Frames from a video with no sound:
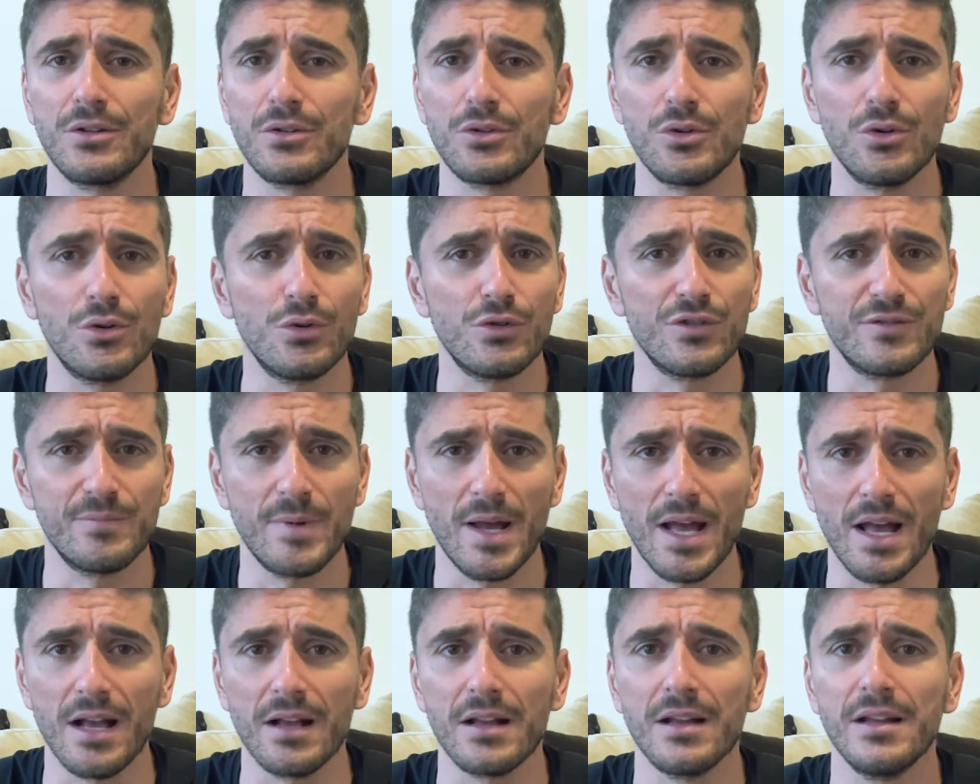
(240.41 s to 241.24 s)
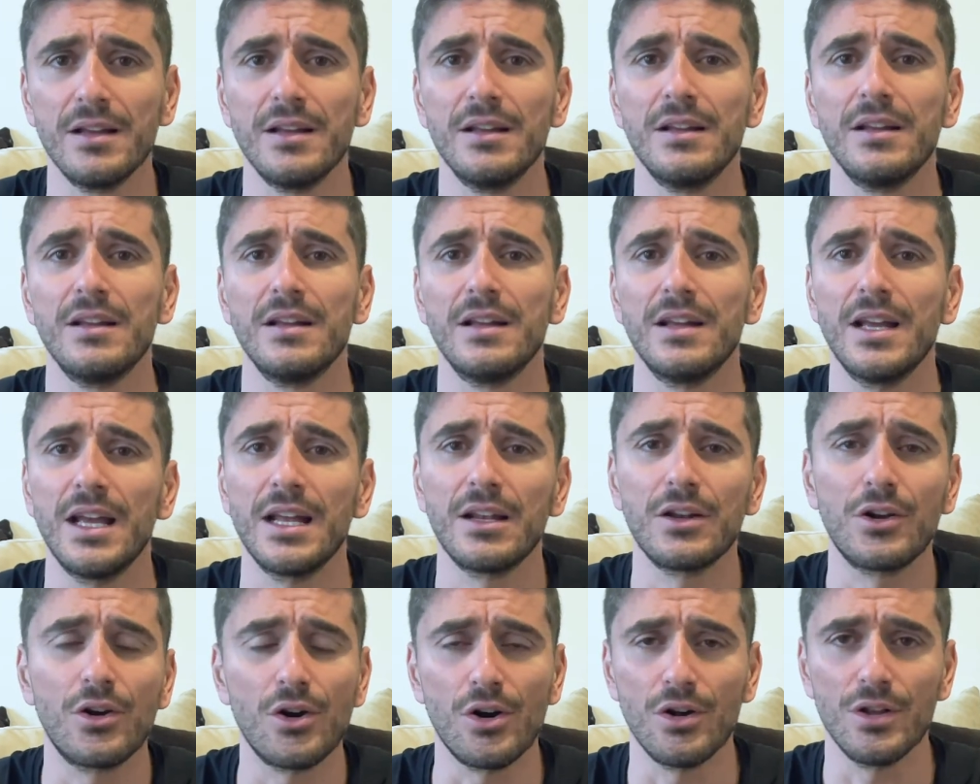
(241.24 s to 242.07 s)
Kors bag
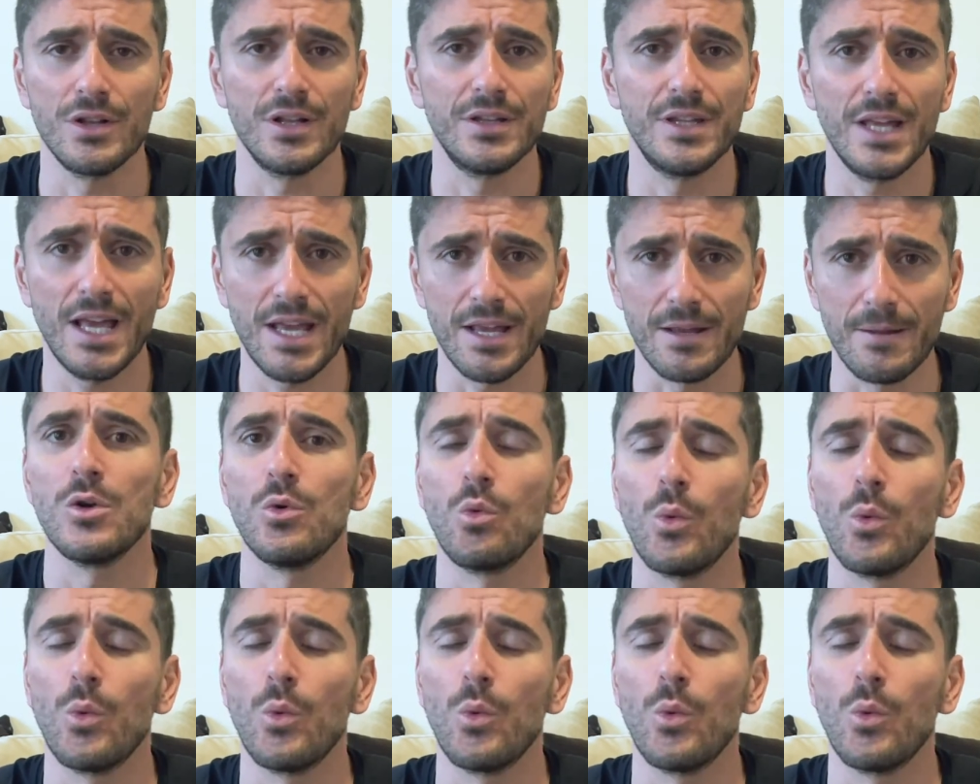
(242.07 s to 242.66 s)
and call it a day.